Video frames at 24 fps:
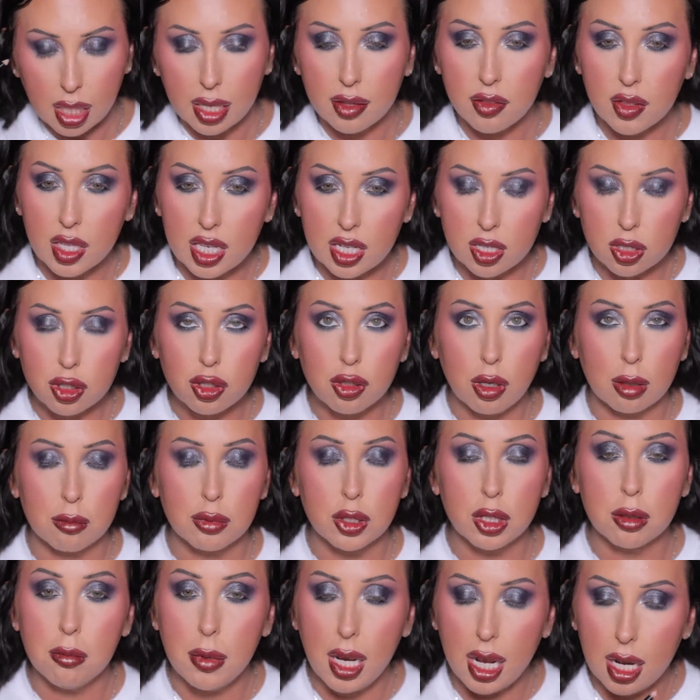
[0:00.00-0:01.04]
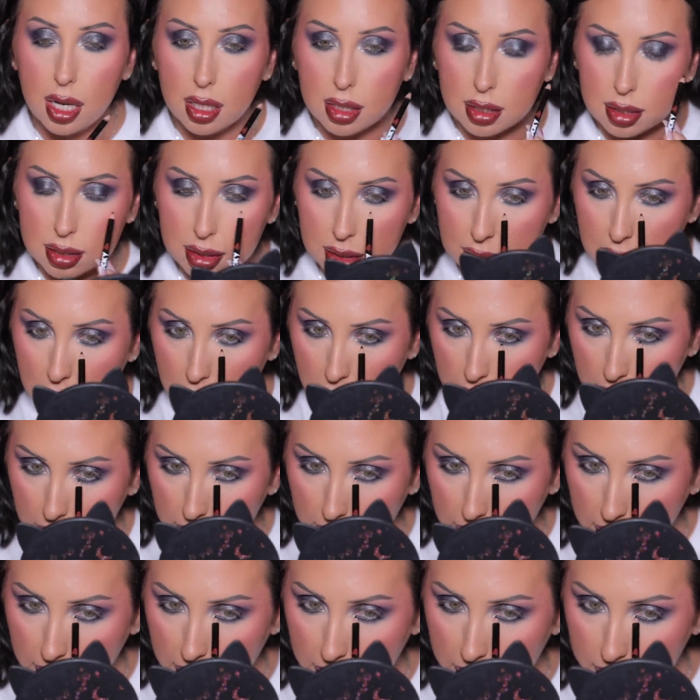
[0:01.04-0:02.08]
in the description box
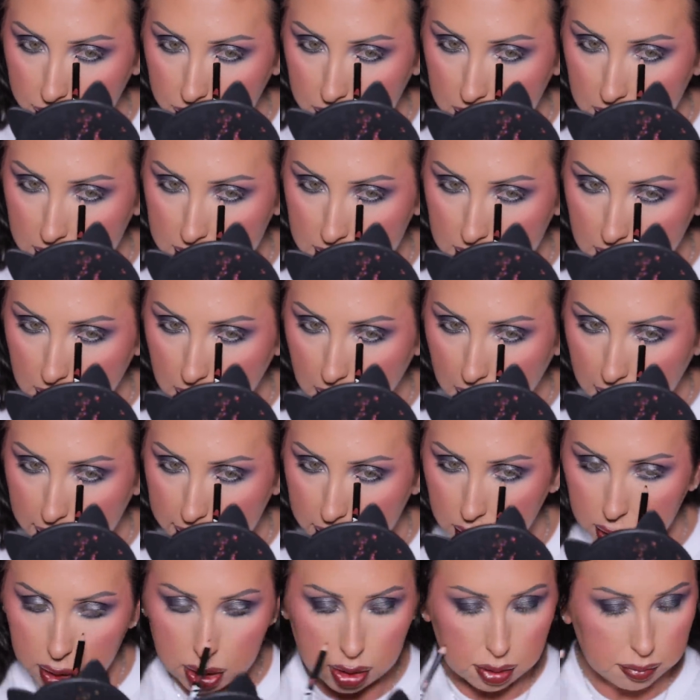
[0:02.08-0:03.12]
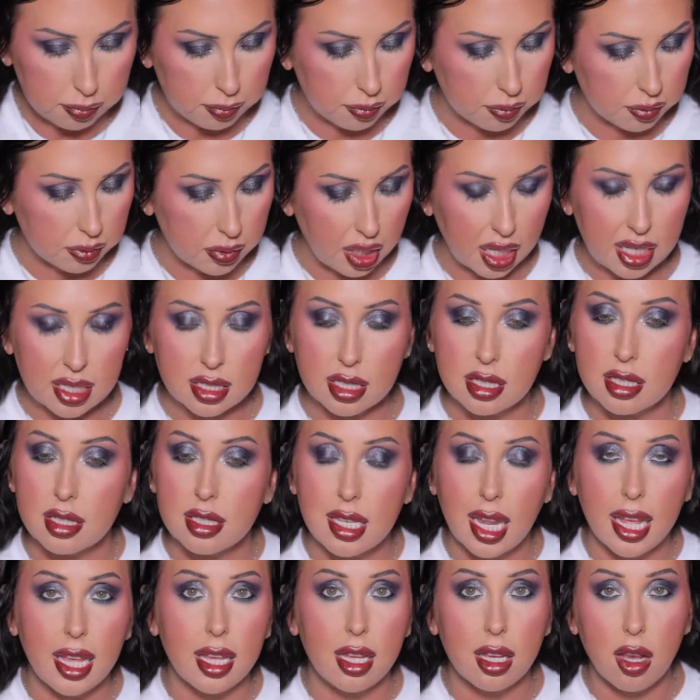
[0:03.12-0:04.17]
if this liner is
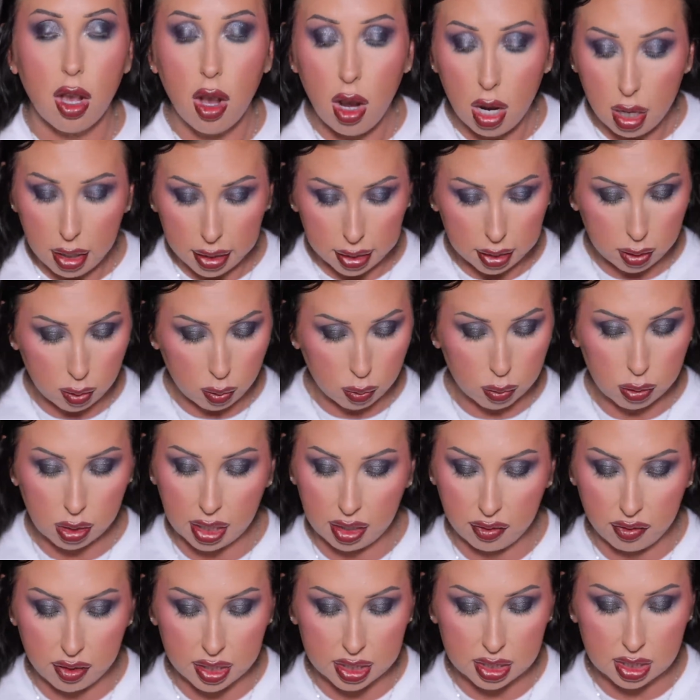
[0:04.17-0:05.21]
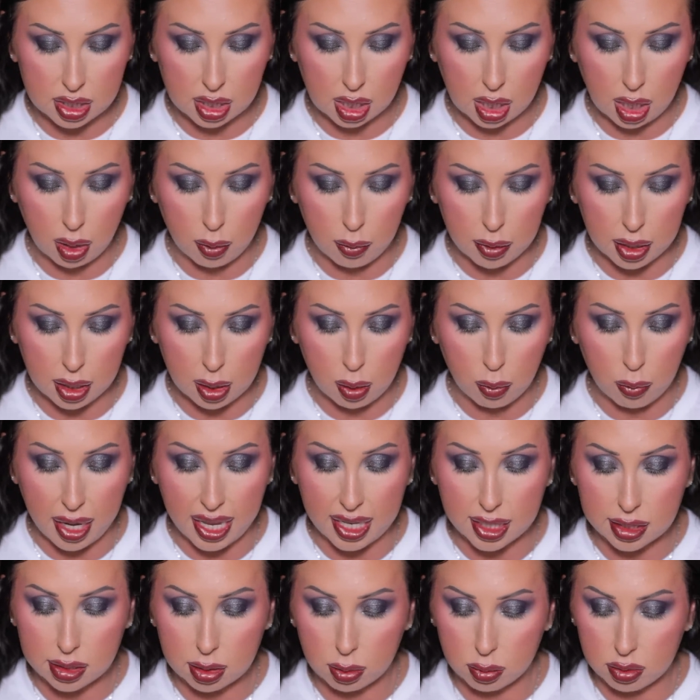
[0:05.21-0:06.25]
staying on or if it's going
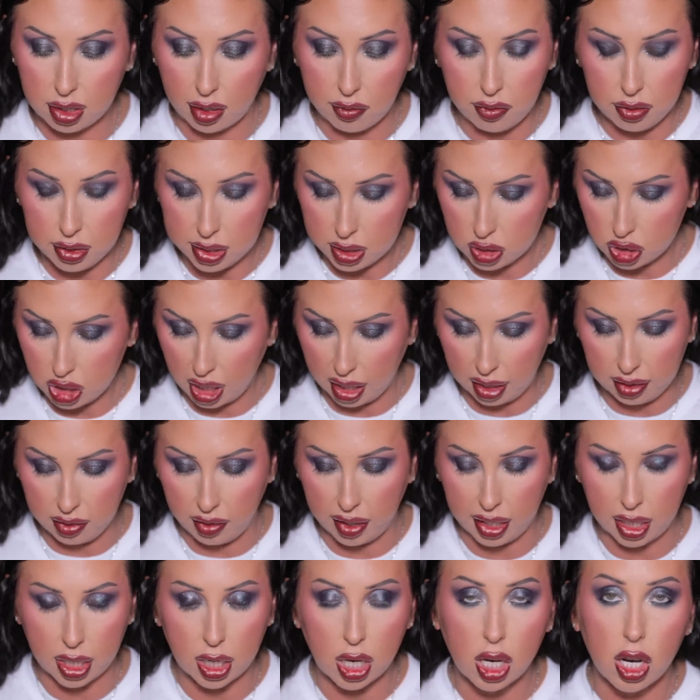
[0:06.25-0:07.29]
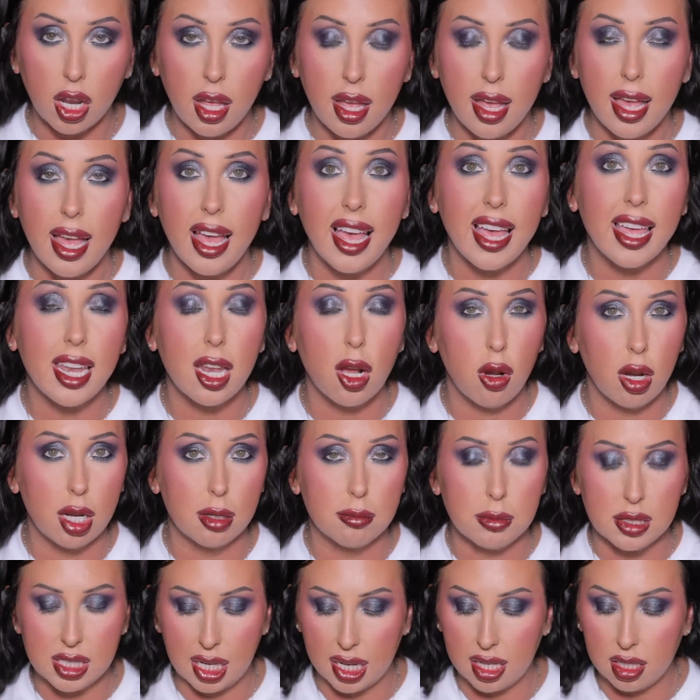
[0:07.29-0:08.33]
away. So definitely check there, and I'll
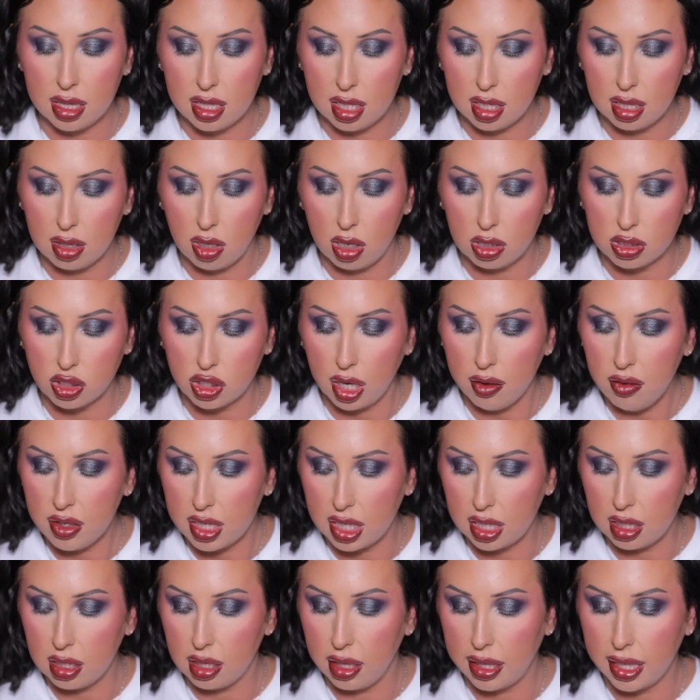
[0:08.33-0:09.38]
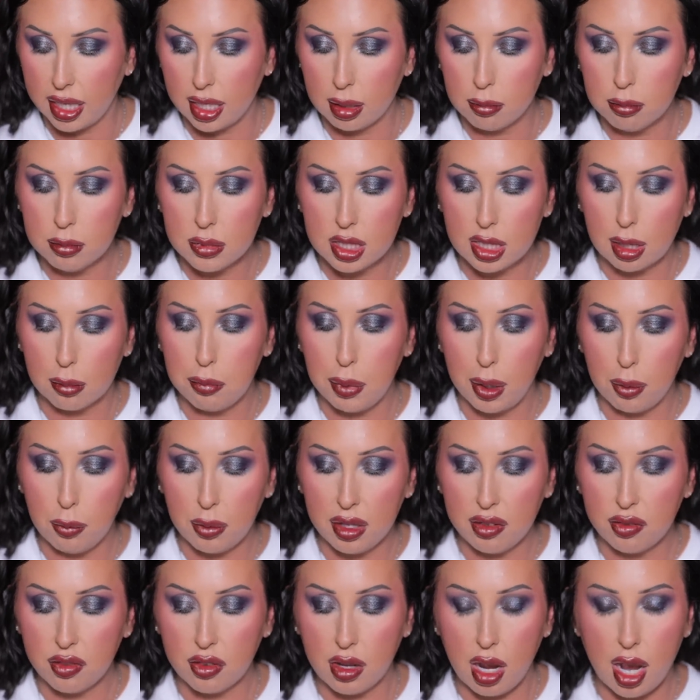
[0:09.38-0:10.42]
update the longevity claims. But
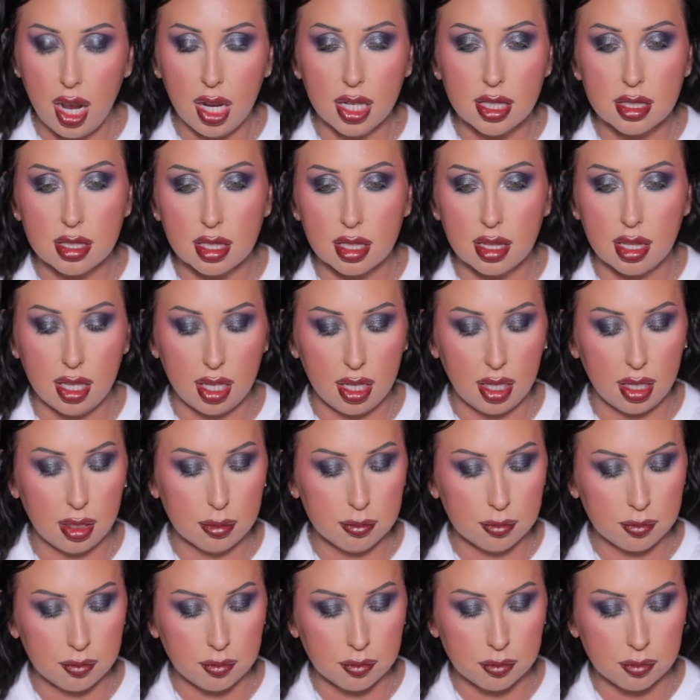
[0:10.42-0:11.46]
we've got the